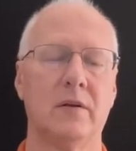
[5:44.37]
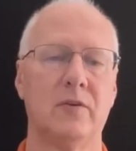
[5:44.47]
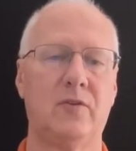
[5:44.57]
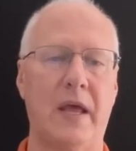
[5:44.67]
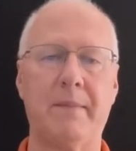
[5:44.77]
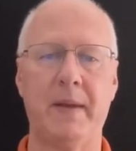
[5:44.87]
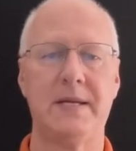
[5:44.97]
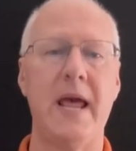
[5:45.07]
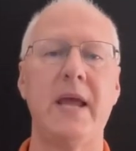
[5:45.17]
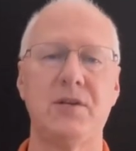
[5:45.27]

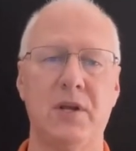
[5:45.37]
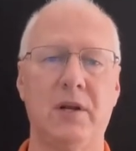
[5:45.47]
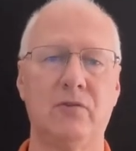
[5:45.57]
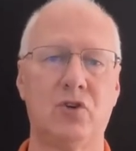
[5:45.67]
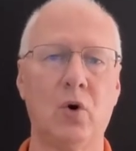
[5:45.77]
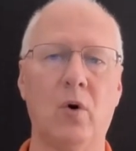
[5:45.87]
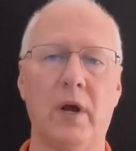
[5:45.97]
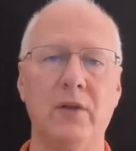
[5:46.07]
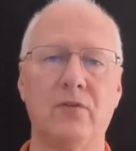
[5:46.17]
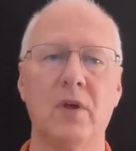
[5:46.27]
segmentation
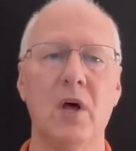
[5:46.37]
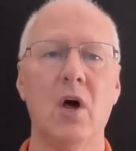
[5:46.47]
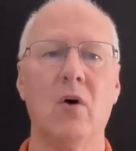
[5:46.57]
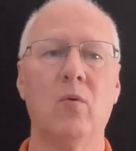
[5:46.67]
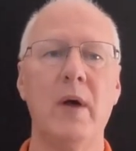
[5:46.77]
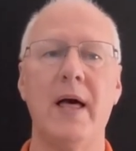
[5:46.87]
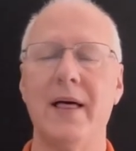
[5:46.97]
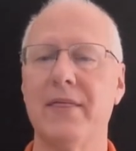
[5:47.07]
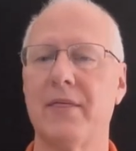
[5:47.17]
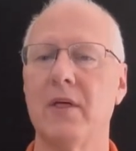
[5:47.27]
choice
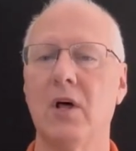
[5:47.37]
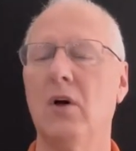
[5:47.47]
with